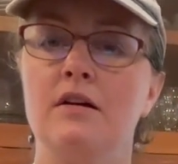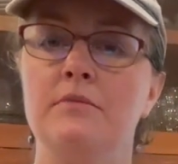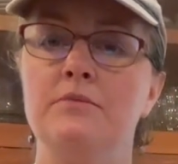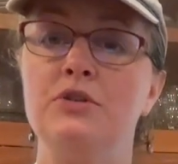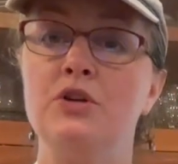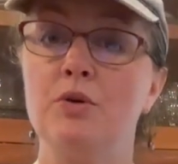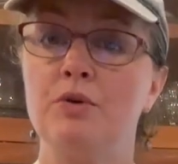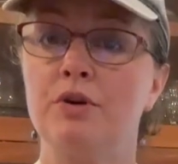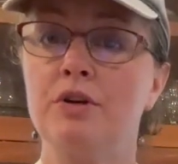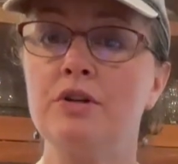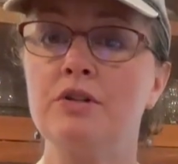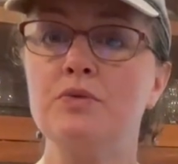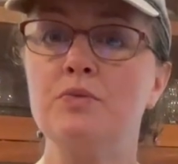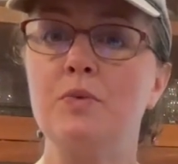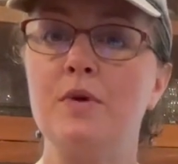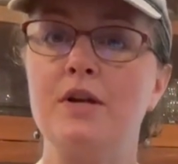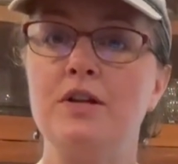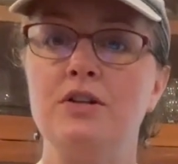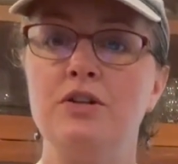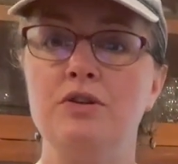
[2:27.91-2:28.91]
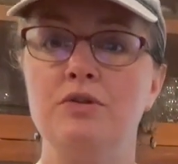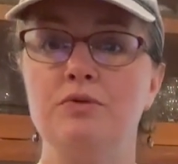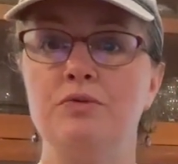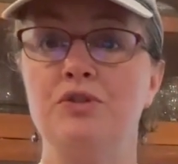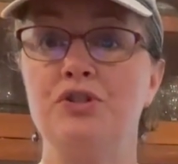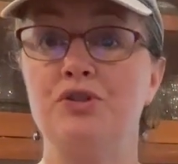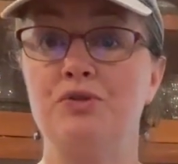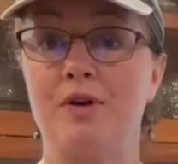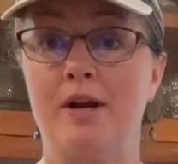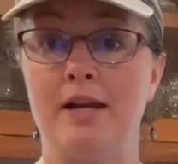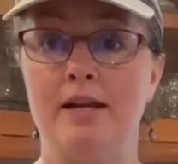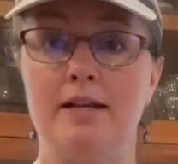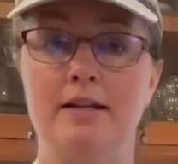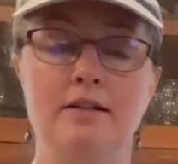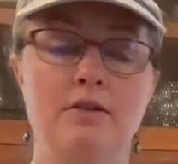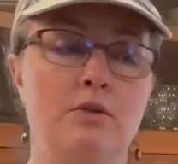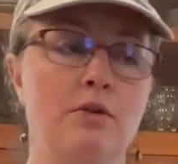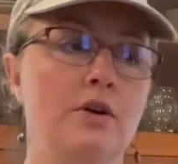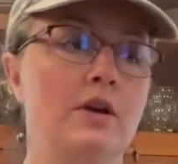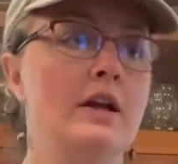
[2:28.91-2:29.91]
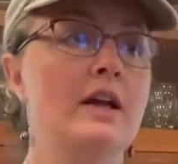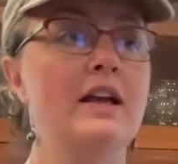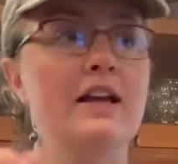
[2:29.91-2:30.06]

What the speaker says: yogurt when you strain it, or